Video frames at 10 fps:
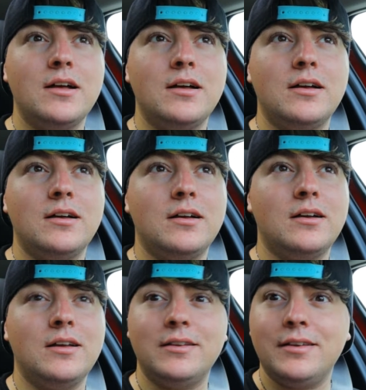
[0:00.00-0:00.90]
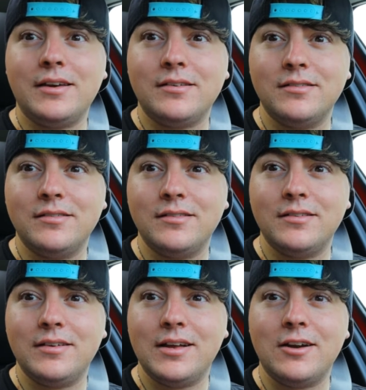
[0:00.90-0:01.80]
And yeah.
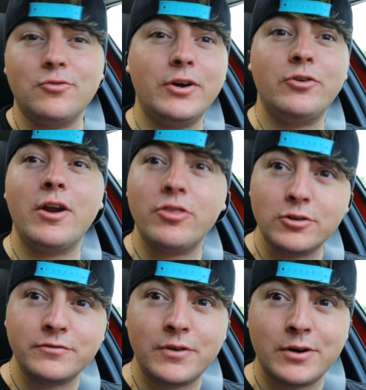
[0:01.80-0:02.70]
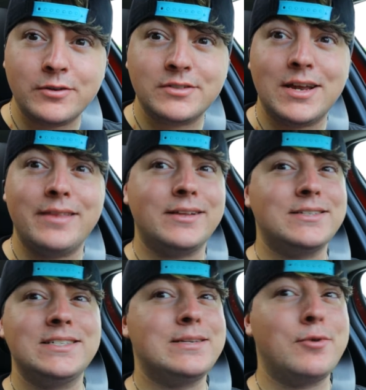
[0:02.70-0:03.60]
And I'll recreate those photos, and then
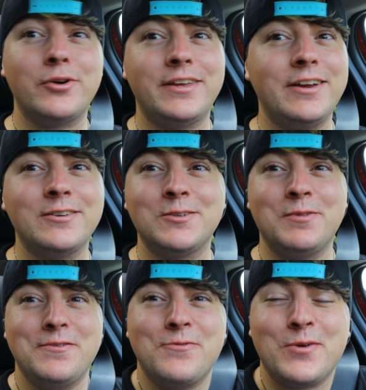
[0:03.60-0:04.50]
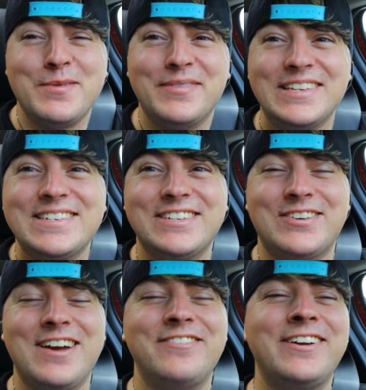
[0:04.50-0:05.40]
since I'm already here, it took me 40 minutes to
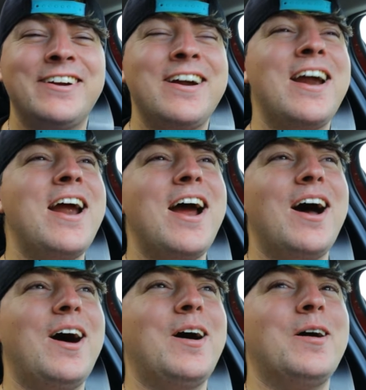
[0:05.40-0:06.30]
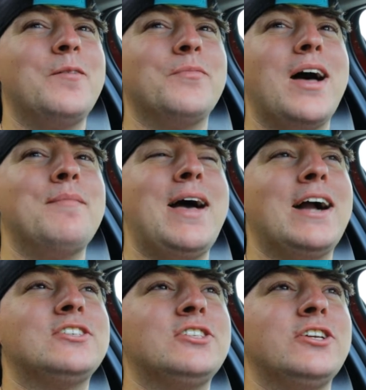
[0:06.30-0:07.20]
drive here, I'm
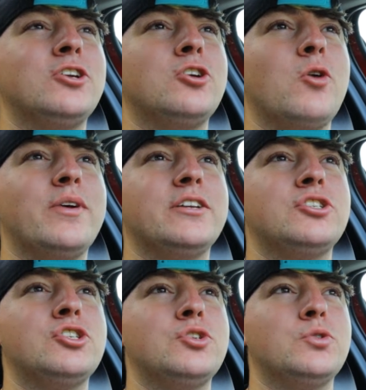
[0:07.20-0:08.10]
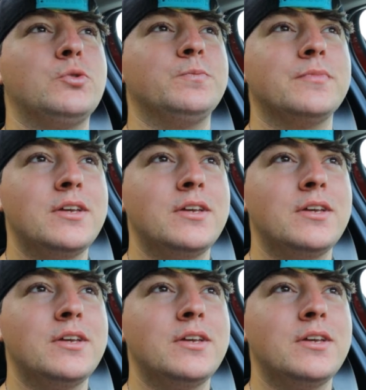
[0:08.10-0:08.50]
actually going to